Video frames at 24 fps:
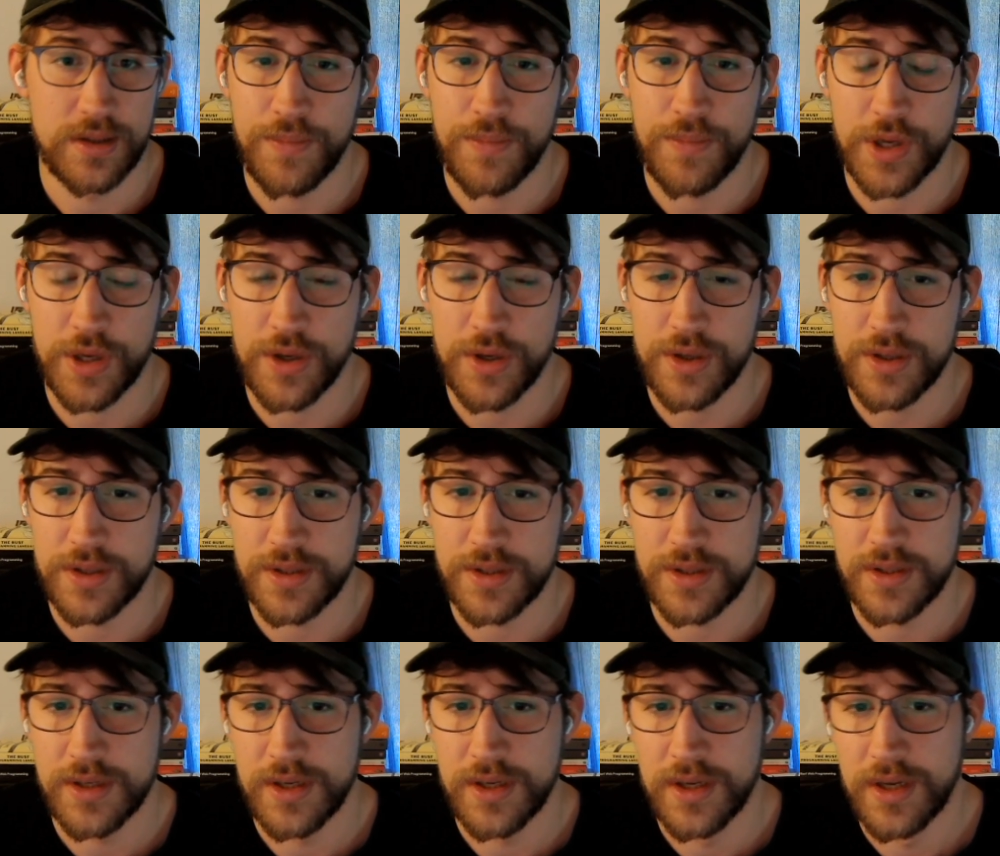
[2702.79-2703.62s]

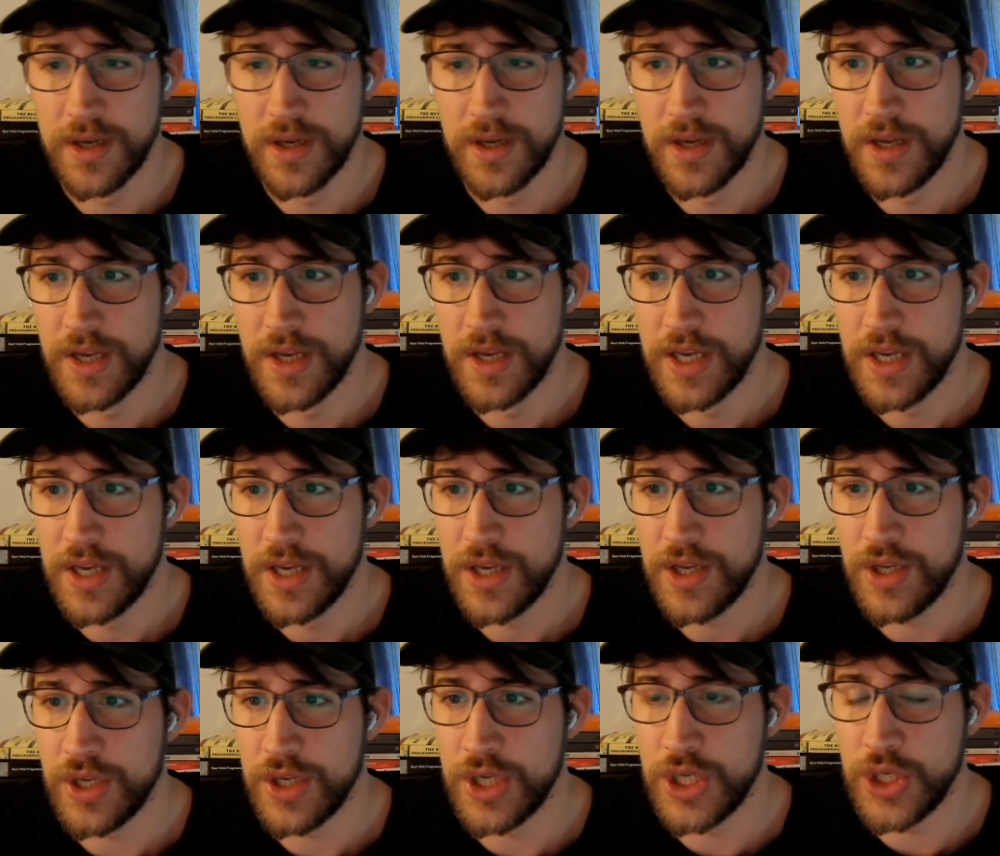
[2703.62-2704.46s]
because
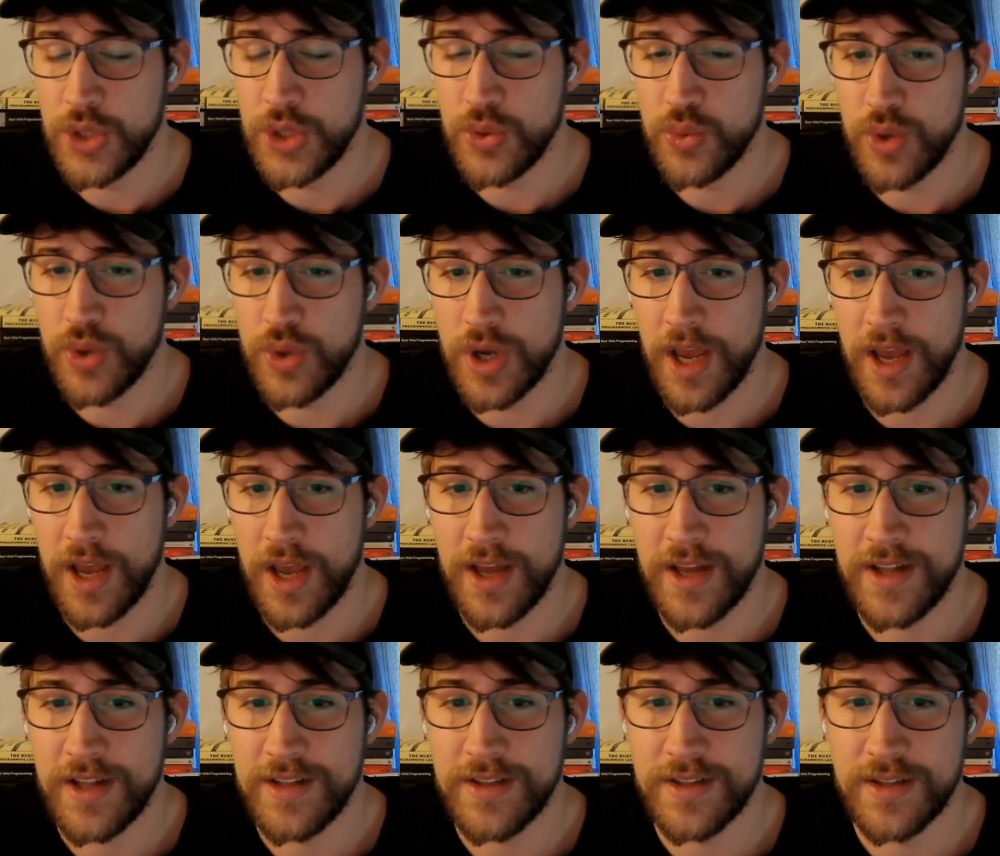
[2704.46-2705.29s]
you
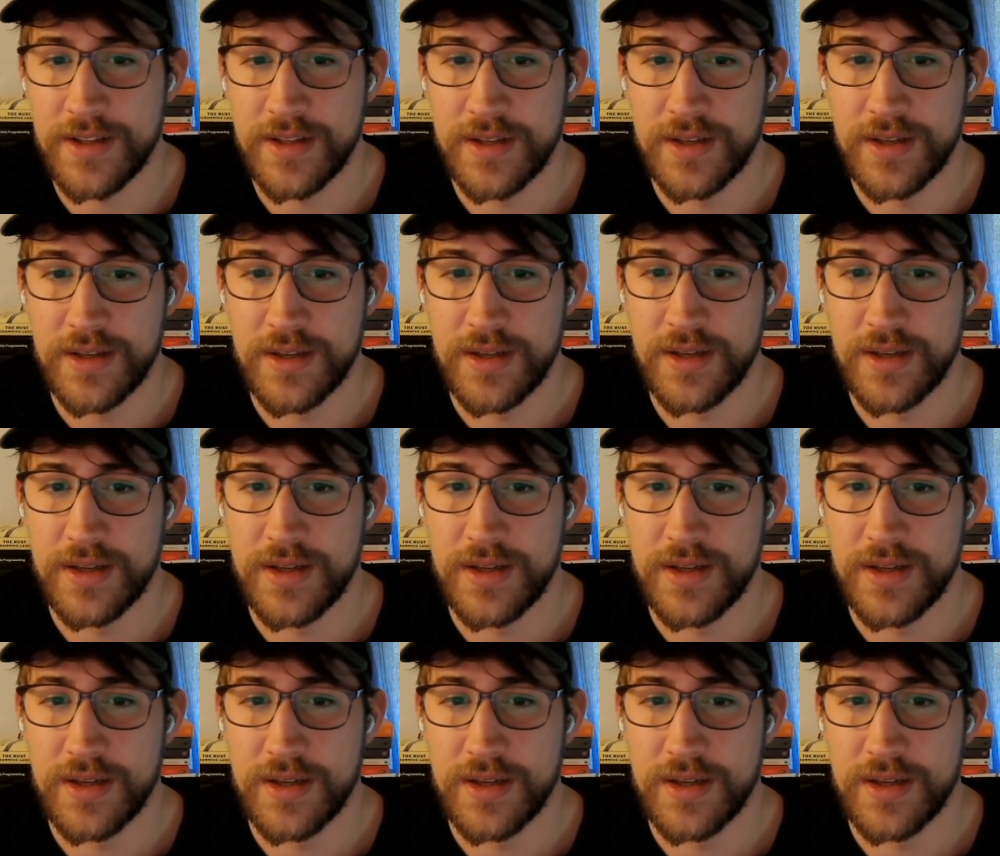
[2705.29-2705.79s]
can,